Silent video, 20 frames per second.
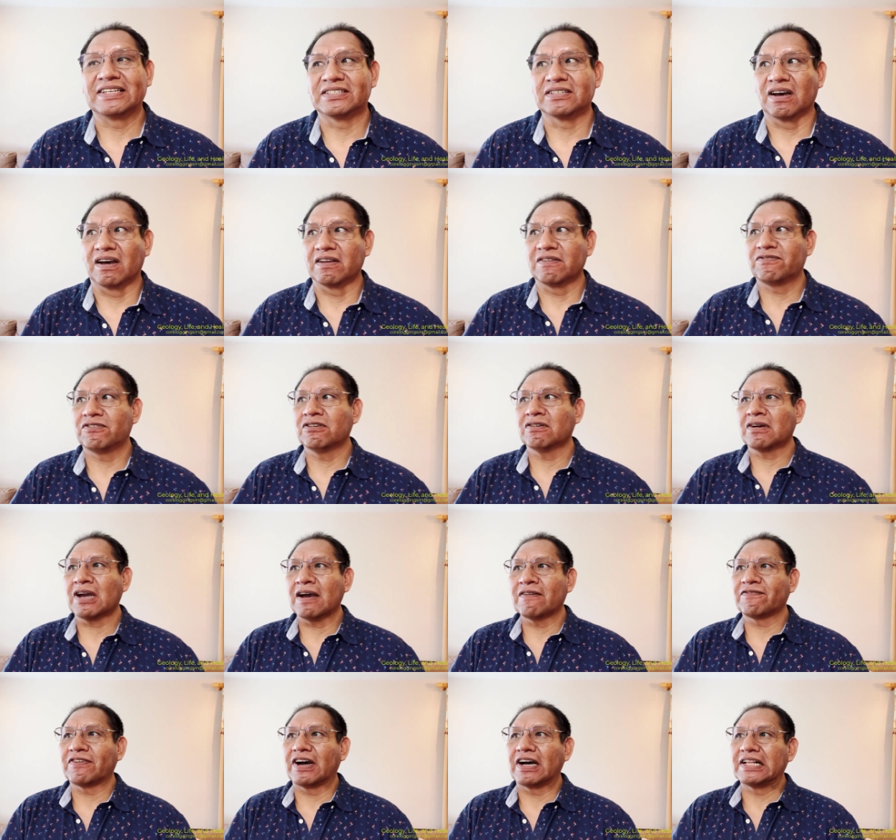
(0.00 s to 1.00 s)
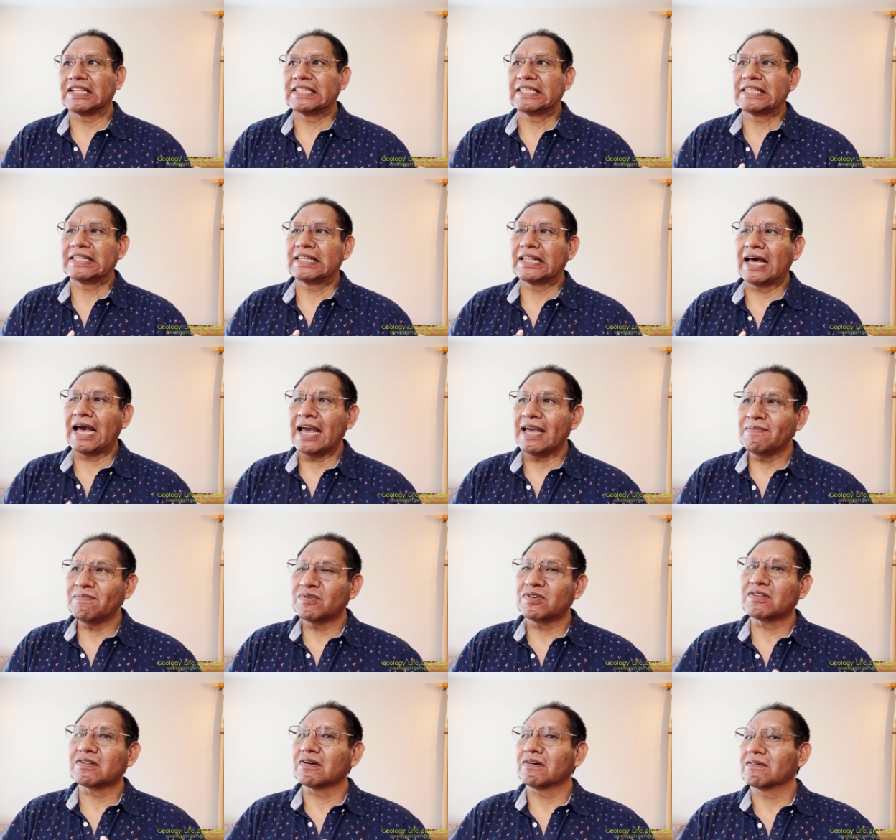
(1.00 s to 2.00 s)
So if you have a
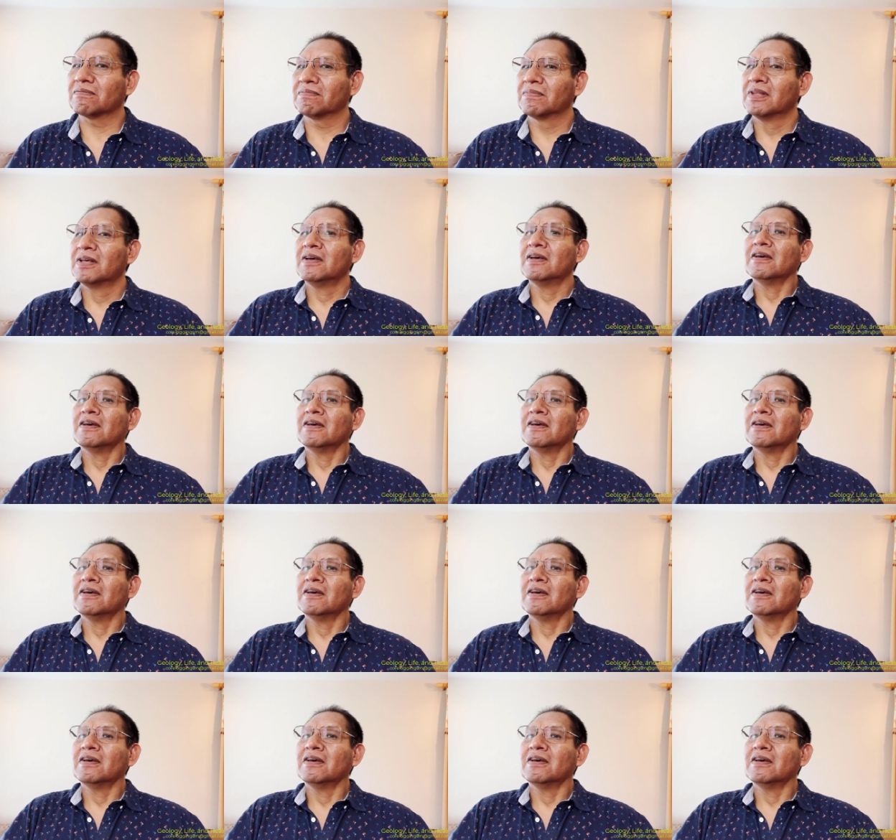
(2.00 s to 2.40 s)
limestone,